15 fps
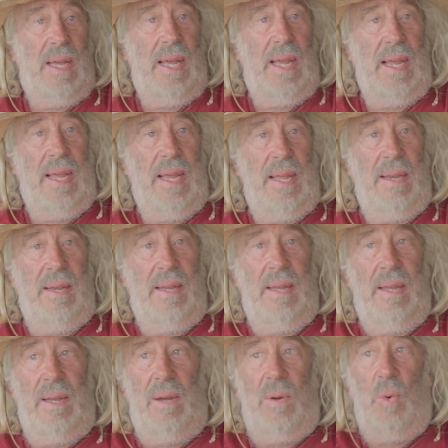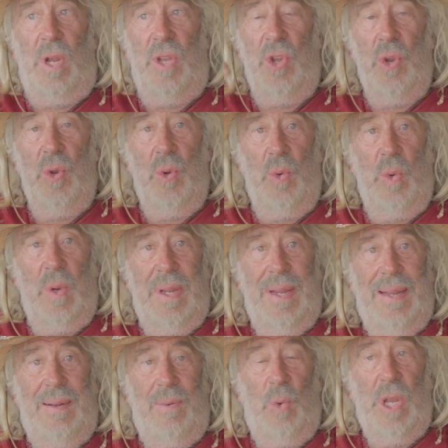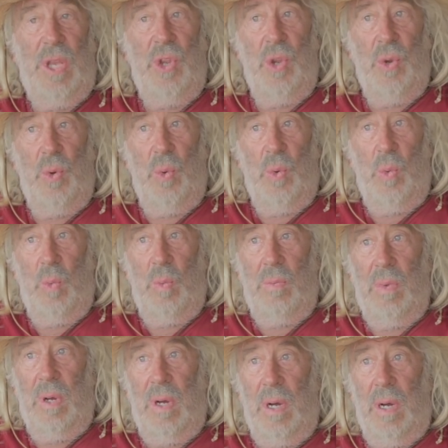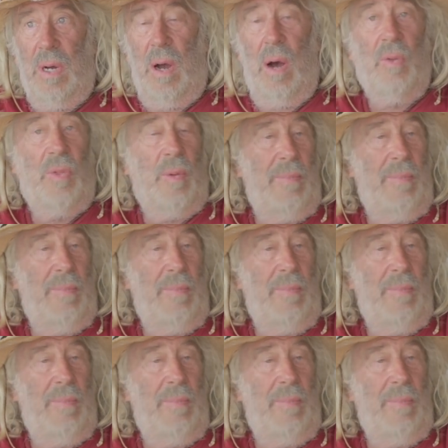And when you all the